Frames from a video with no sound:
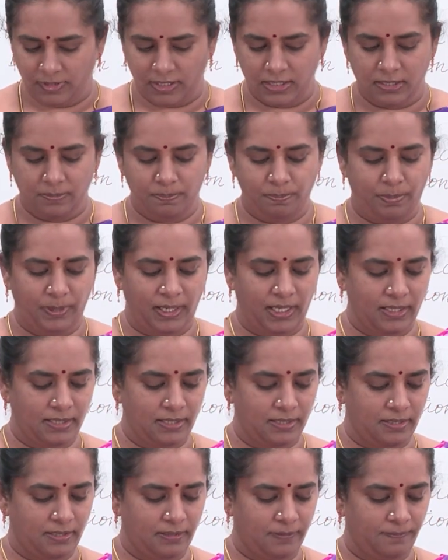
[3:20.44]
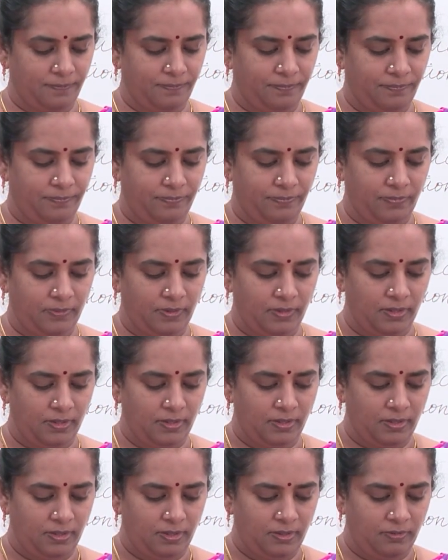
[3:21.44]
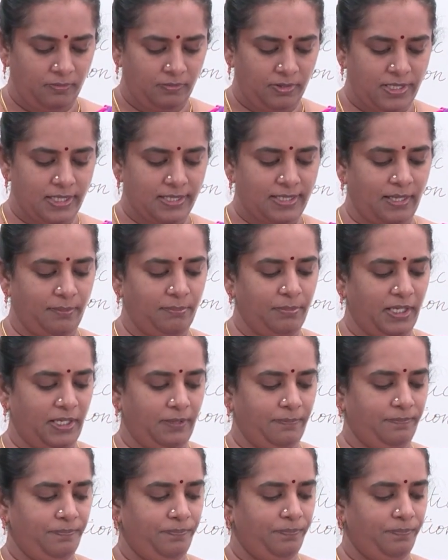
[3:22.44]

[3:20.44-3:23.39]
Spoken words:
space which is empty.